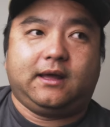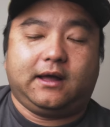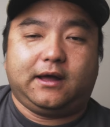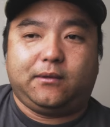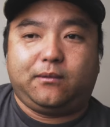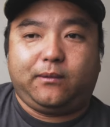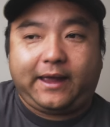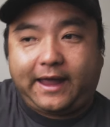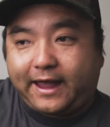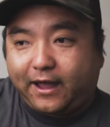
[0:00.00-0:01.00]
how
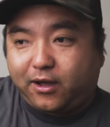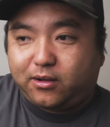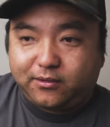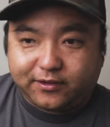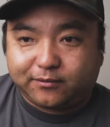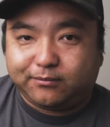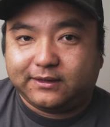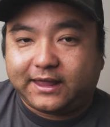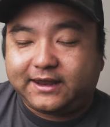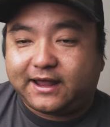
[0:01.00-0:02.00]
the
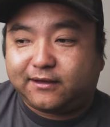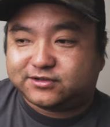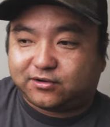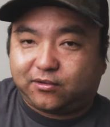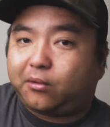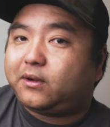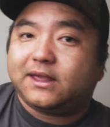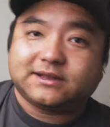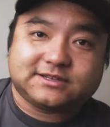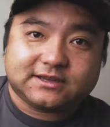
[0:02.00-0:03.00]
laydowns are
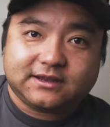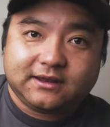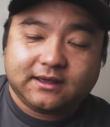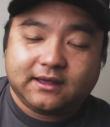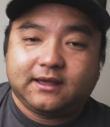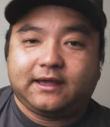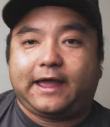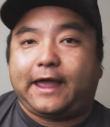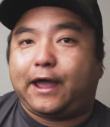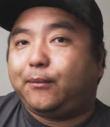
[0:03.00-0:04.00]
oriented,
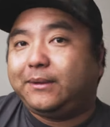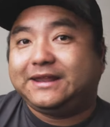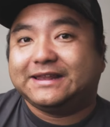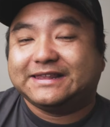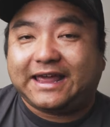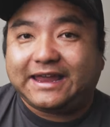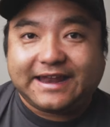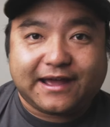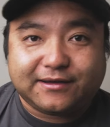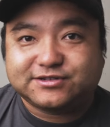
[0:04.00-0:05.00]
how many
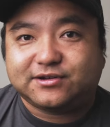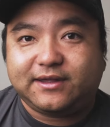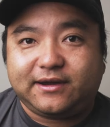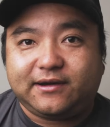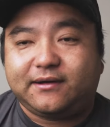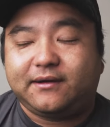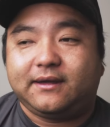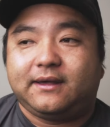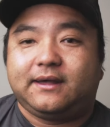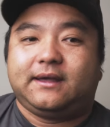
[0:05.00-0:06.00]
laydowns are there,
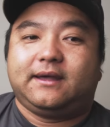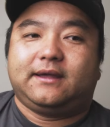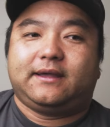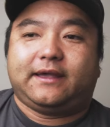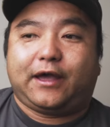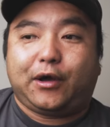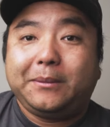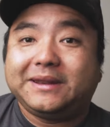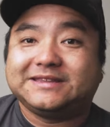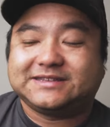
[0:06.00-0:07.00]
how
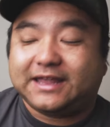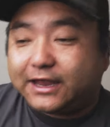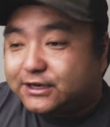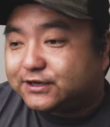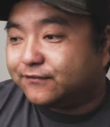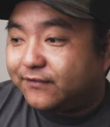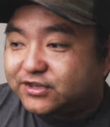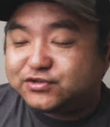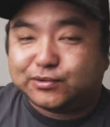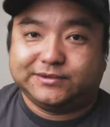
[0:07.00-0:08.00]
many
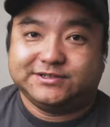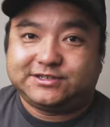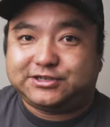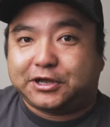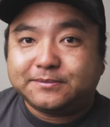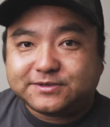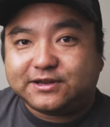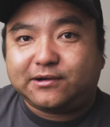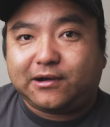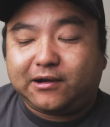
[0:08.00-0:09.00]
individual stumps
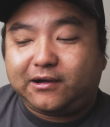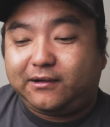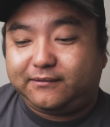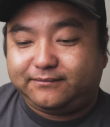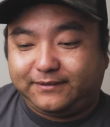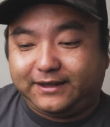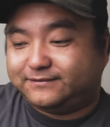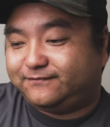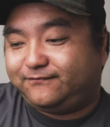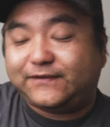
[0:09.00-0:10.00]
there are
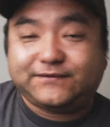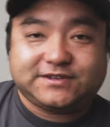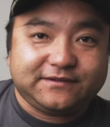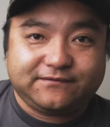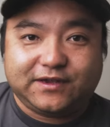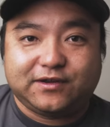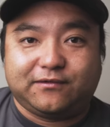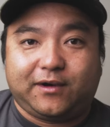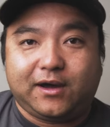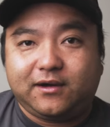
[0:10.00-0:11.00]
in 15 feet
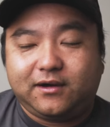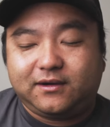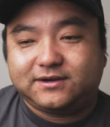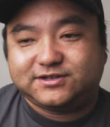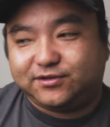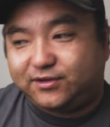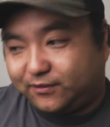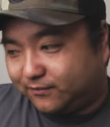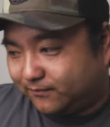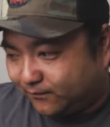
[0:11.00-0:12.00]
of water, so you
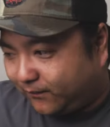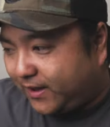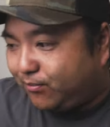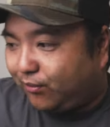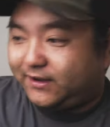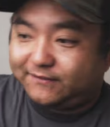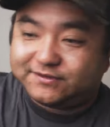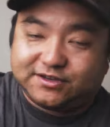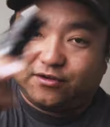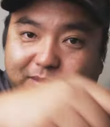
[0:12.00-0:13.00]
can waypoint
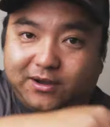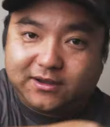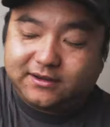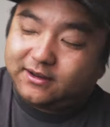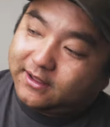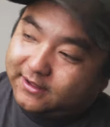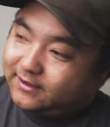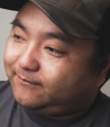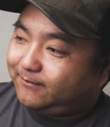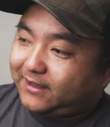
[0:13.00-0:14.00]
every single one,
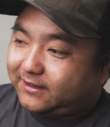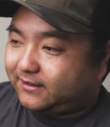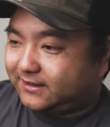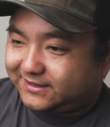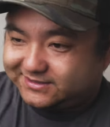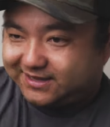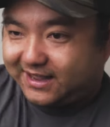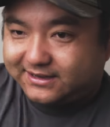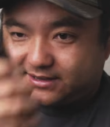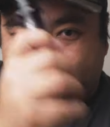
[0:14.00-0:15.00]
make
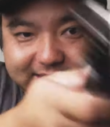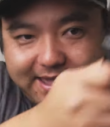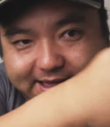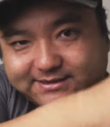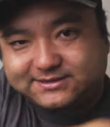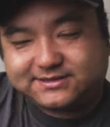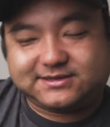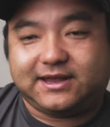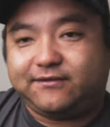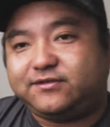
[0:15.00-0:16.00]
exact
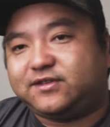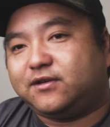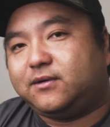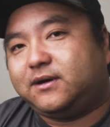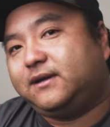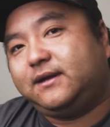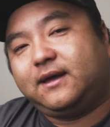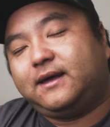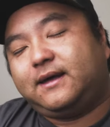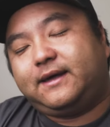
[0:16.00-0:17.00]
casts to every single
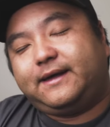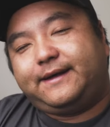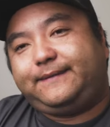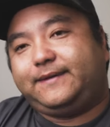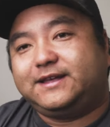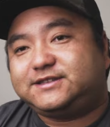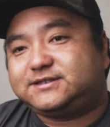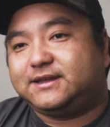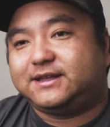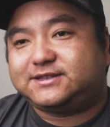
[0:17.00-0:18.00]
one.
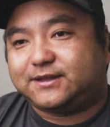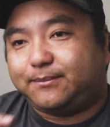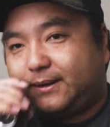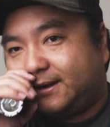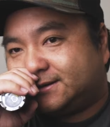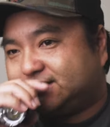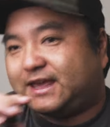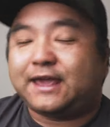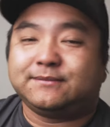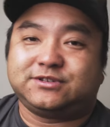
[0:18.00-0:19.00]
It's the biggest
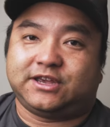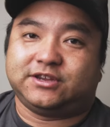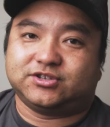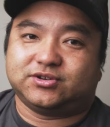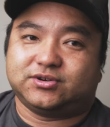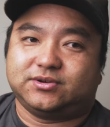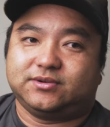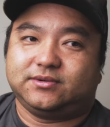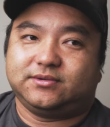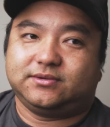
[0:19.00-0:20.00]
game
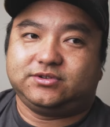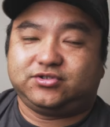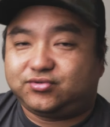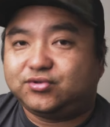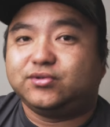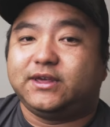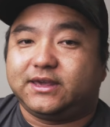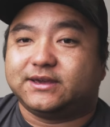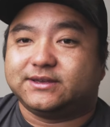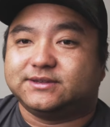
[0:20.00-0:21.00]
changer,
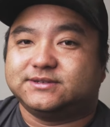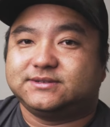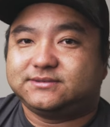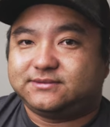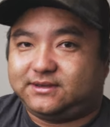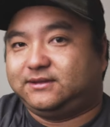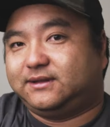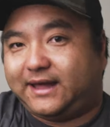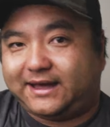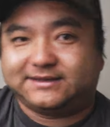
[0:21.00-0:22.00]
truly is, in
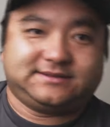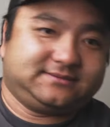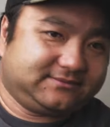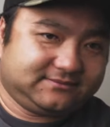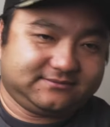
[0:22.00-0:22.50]
the last